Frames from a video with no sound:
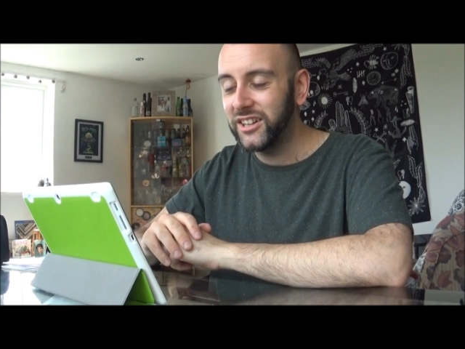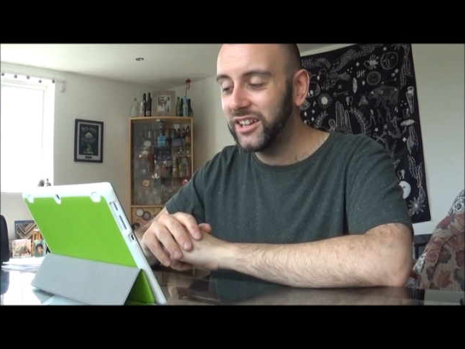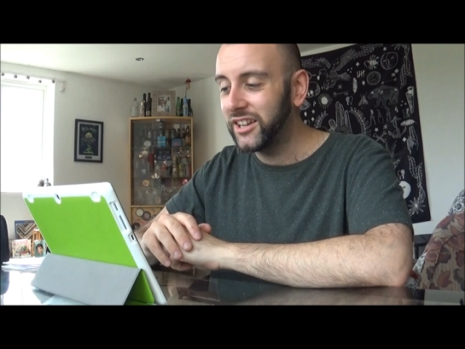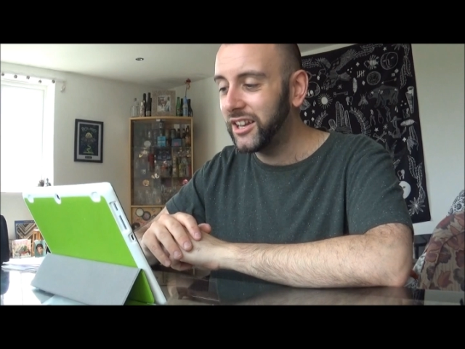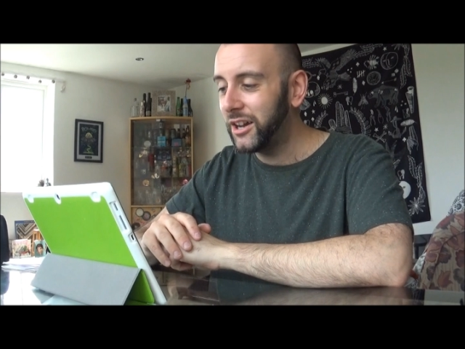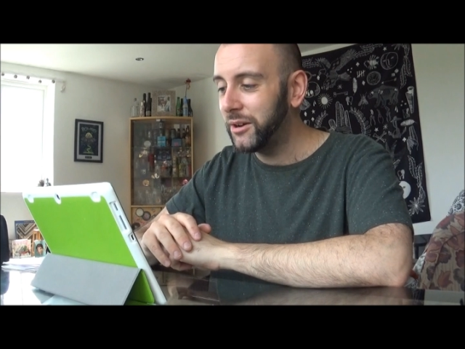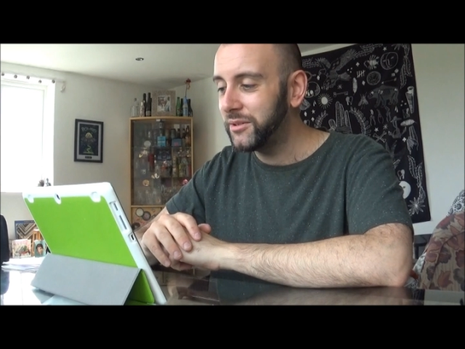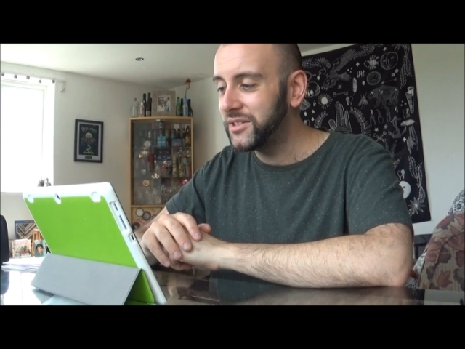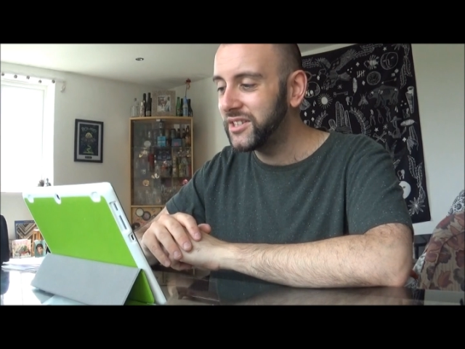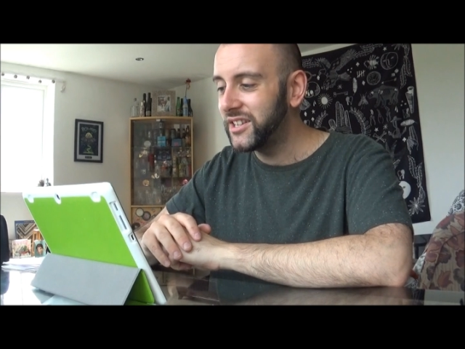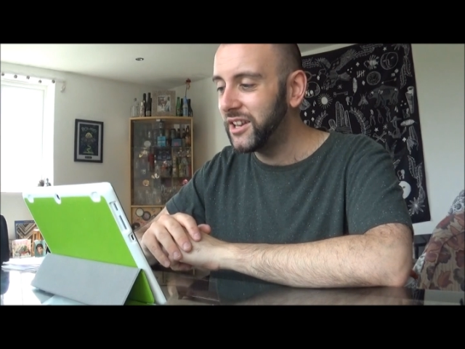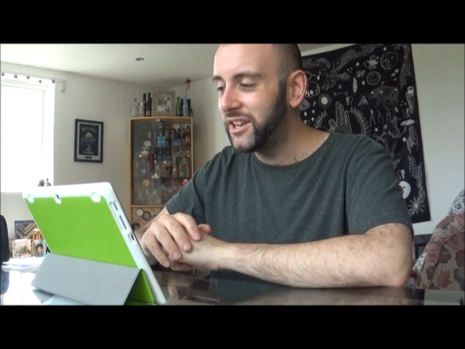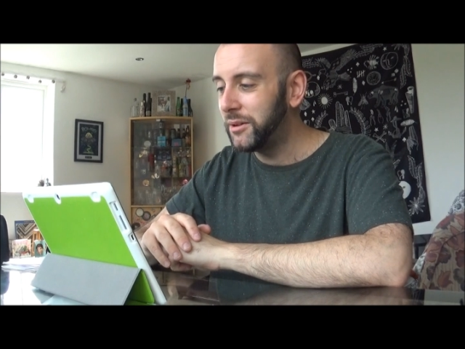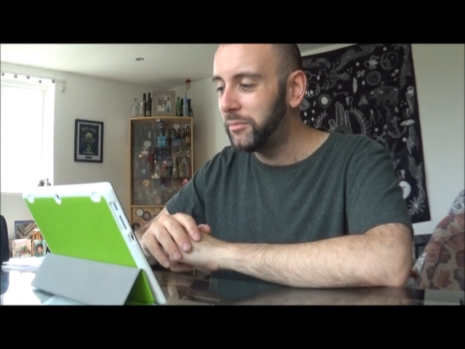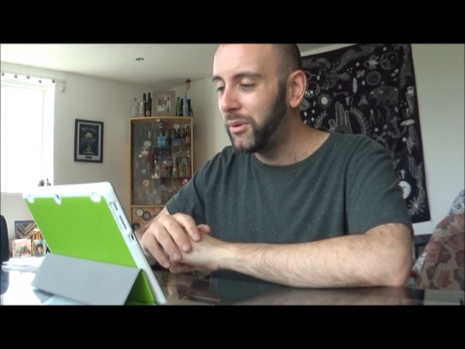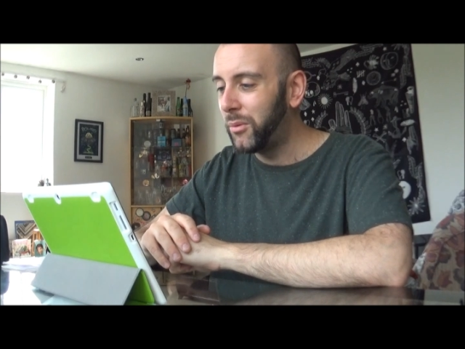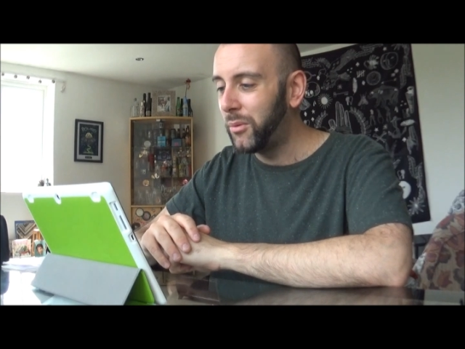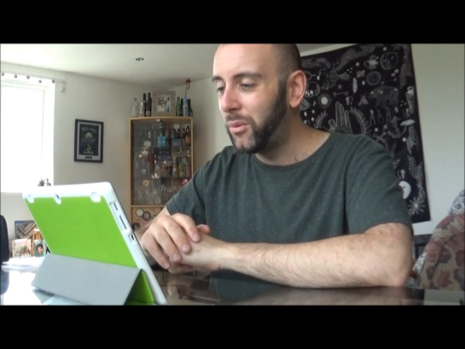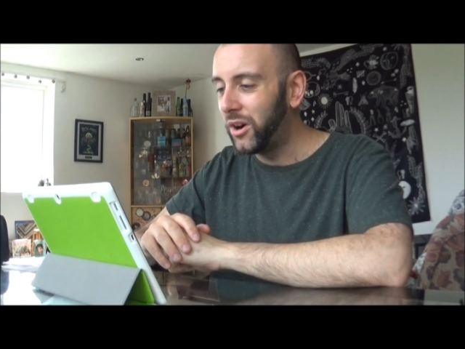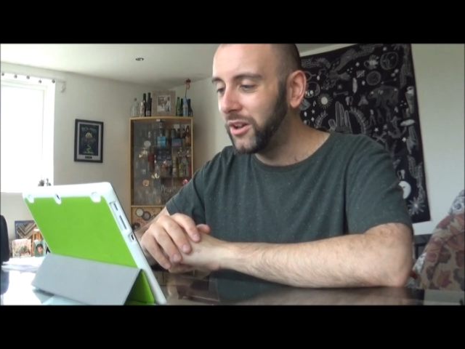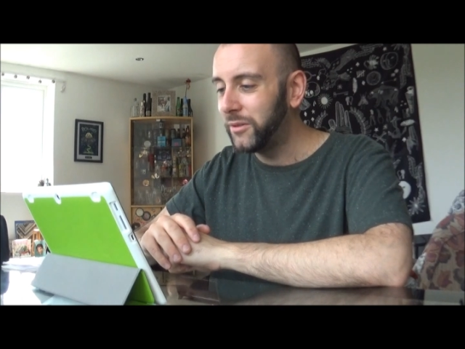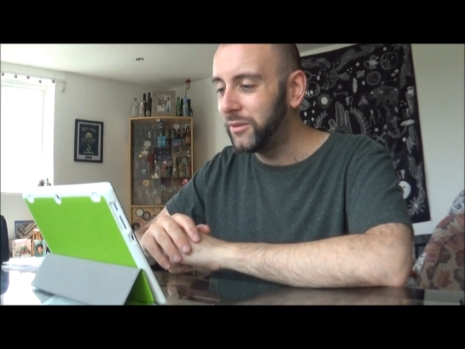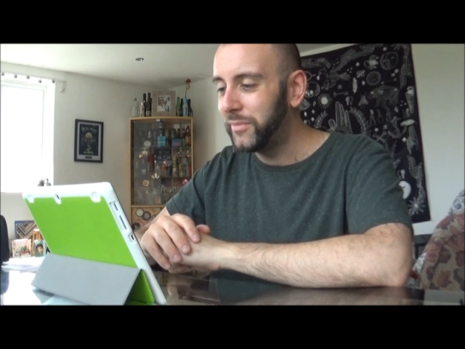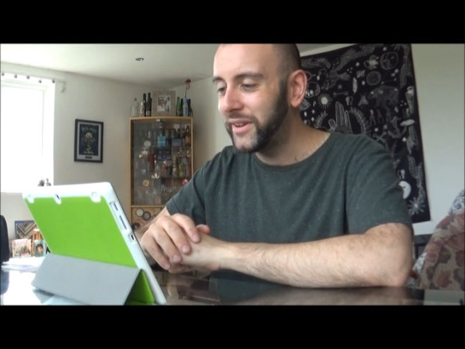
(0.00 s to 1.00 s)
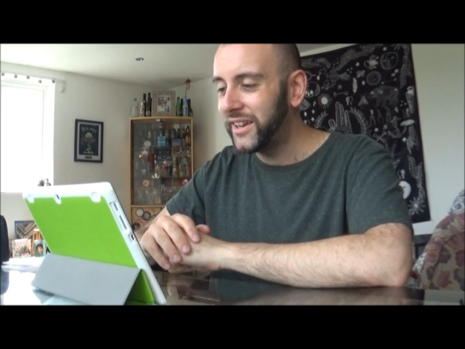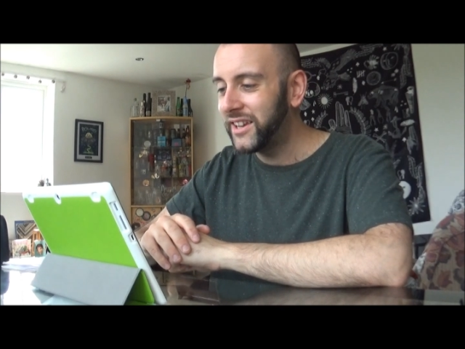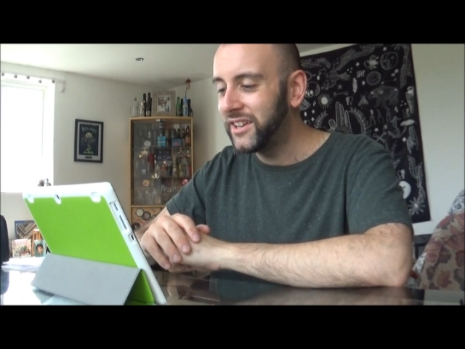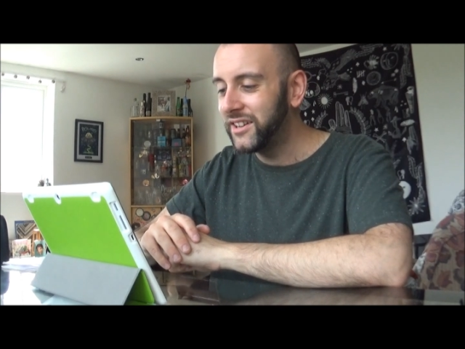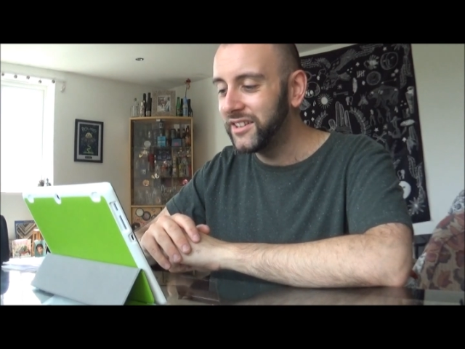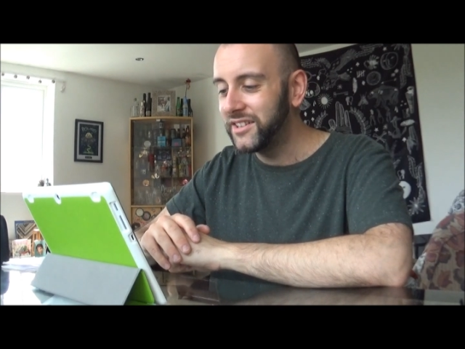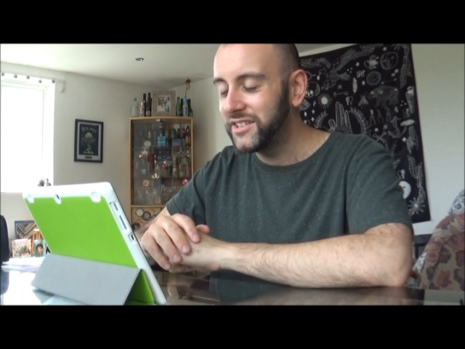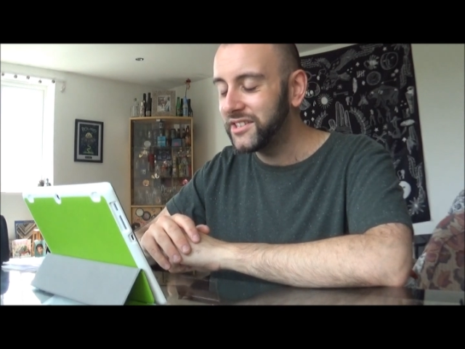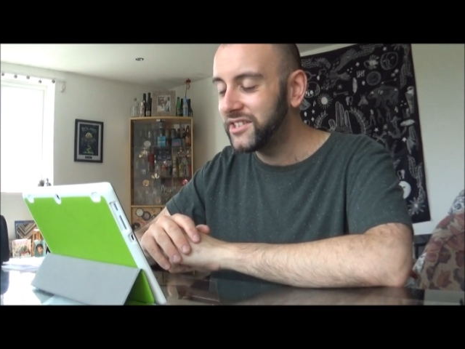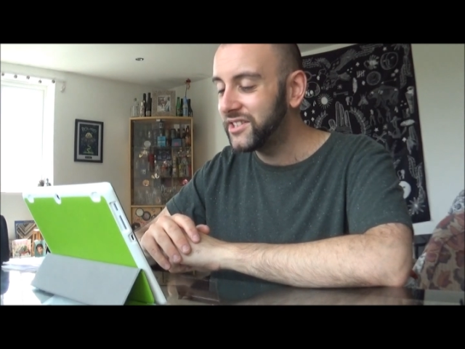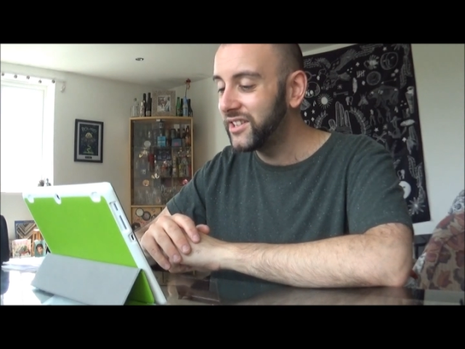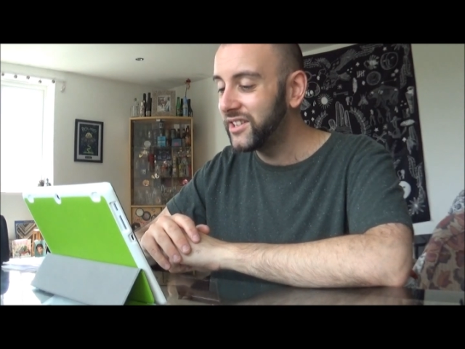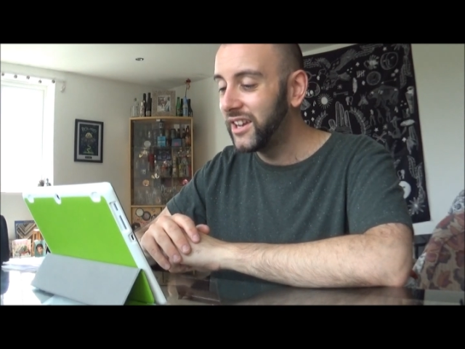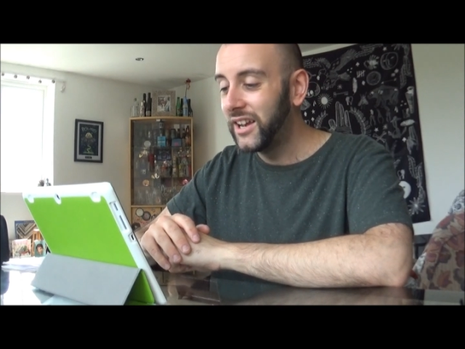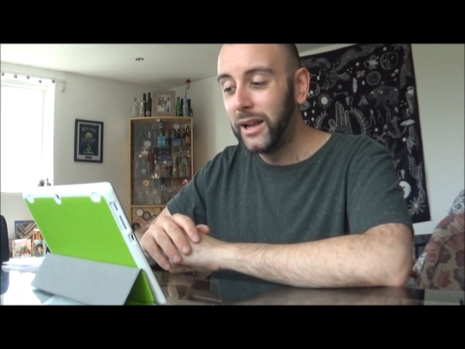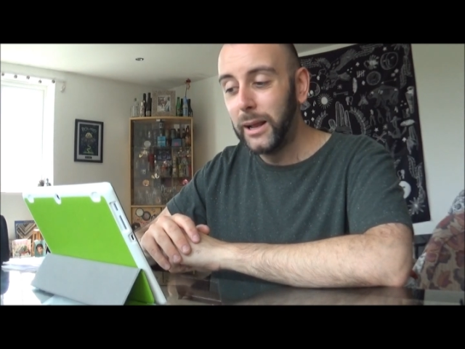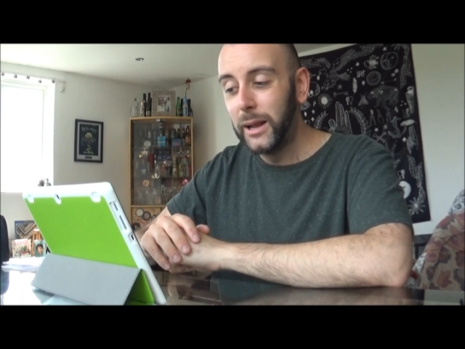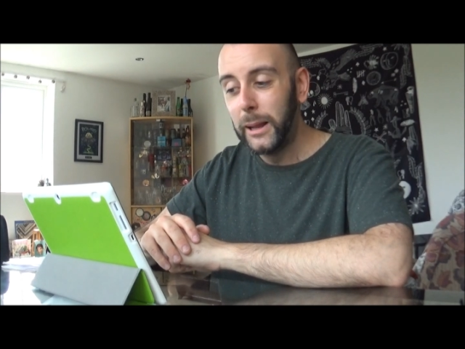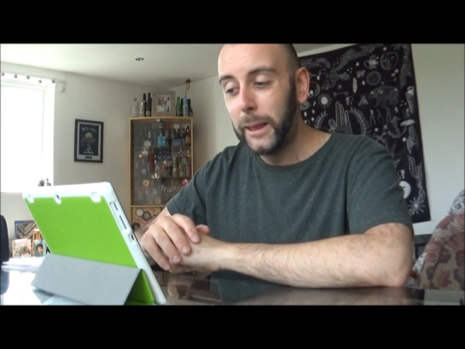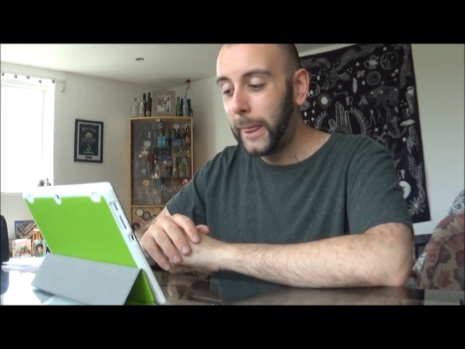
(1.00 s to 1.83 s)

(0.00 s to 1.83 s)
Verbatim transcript: going to go to number one because,